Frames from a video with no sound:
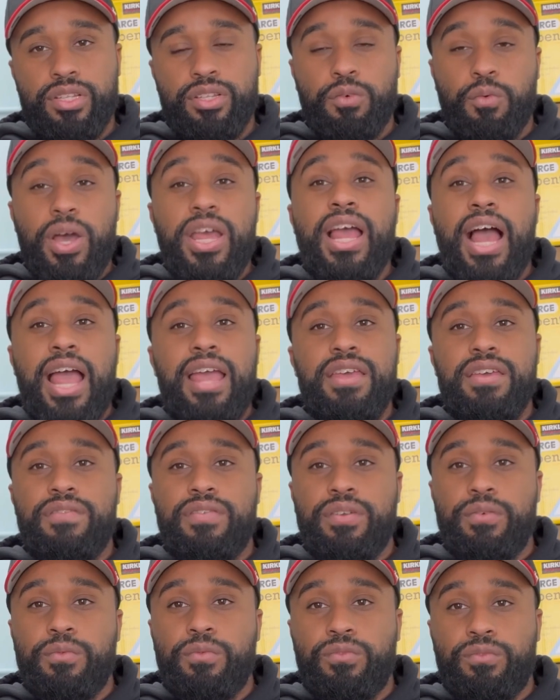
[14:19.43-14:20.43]
The way I
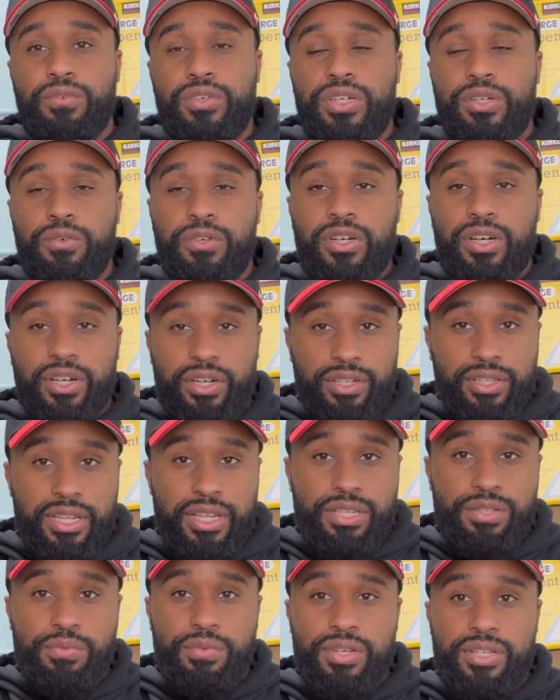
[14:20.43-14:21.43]
even learned
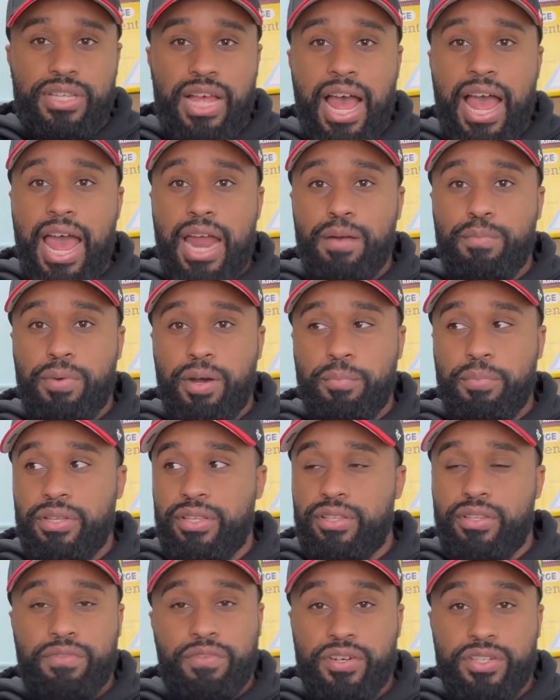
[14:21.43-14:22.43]
this was I had a
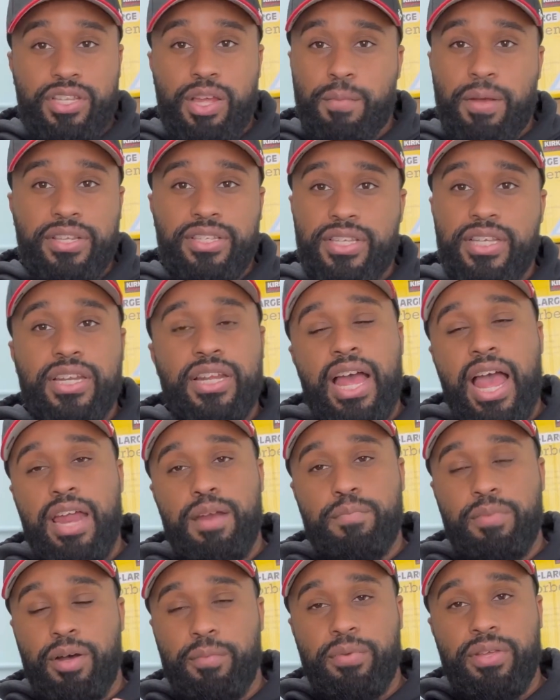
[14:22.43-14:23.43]
puppy. The first time I seen it, I
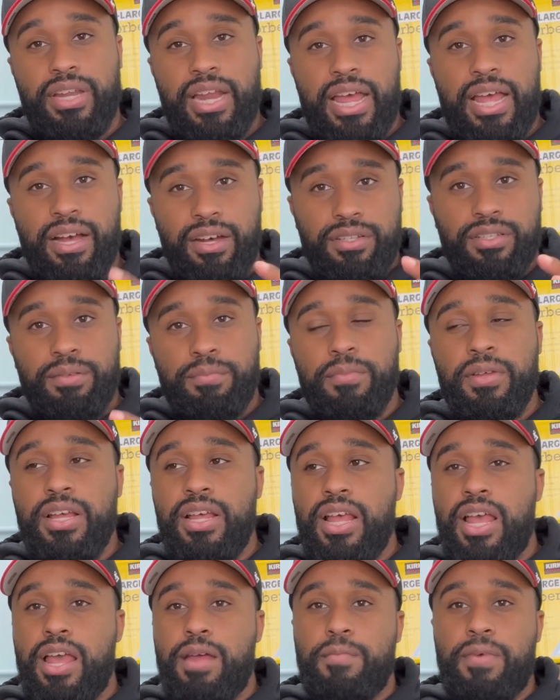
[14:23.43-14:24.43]
had a puppy and I held him,
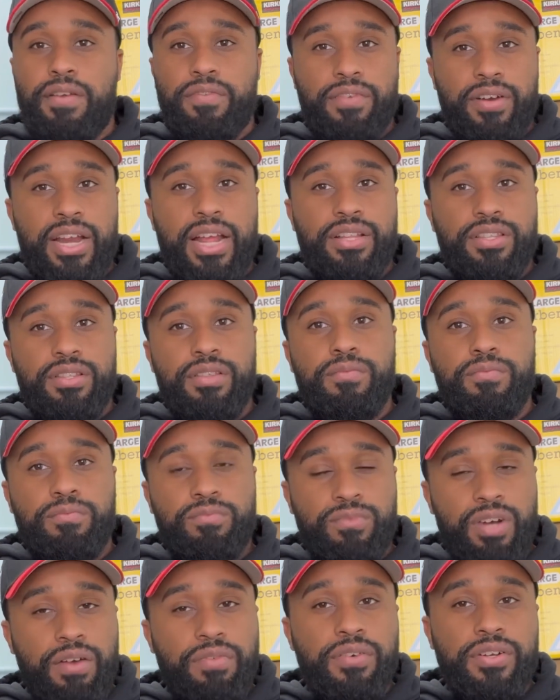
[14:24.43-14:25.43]
and my friend had
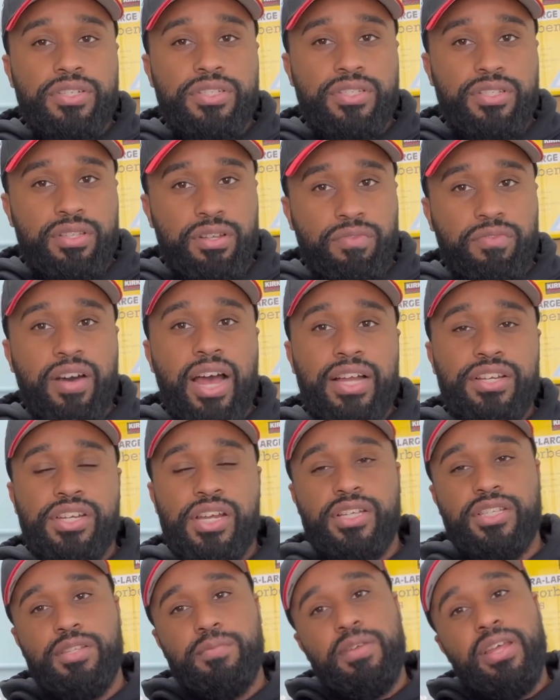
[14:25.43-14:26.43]
referenced the flat
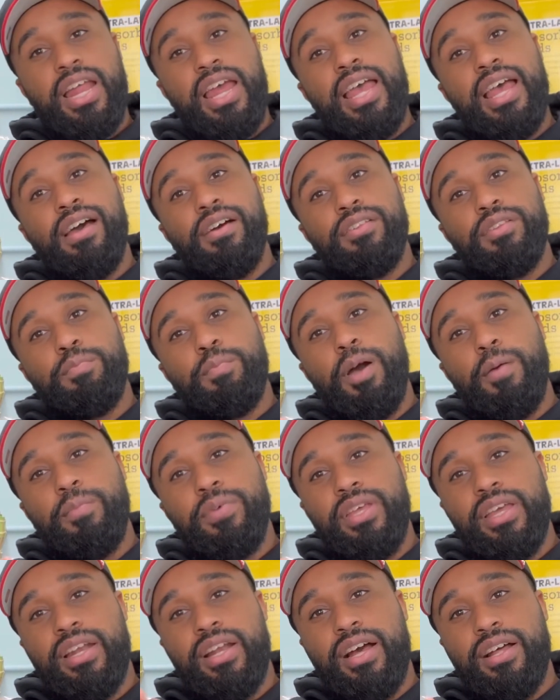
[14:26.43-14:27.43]
chest to me, and I held the
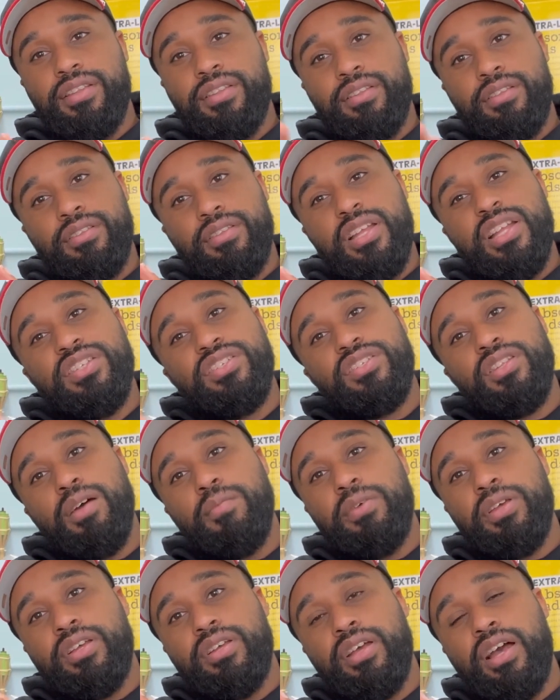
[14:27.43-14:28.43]
puppy and its
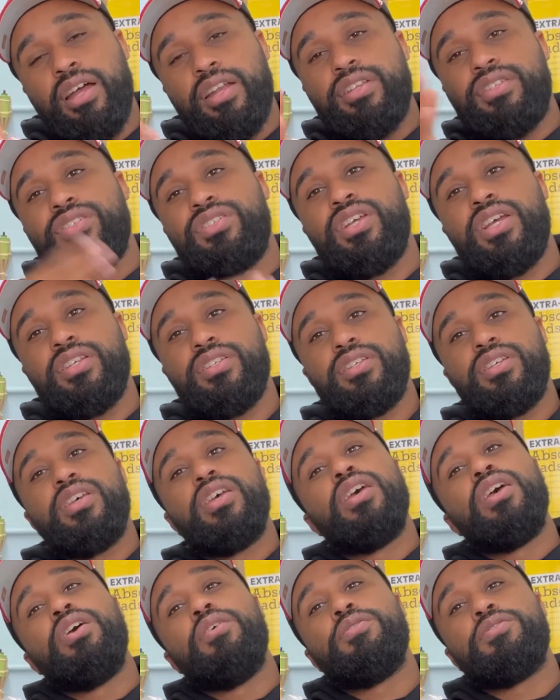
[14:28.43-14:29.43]
stomach on its chest
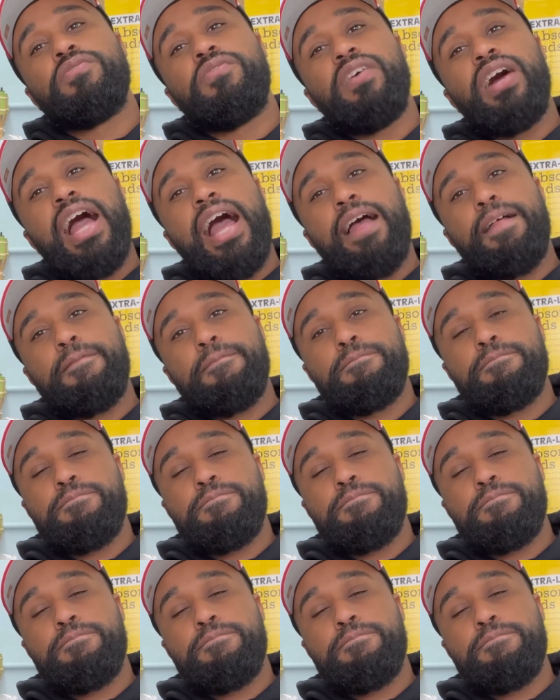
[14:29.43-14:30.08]
was flat.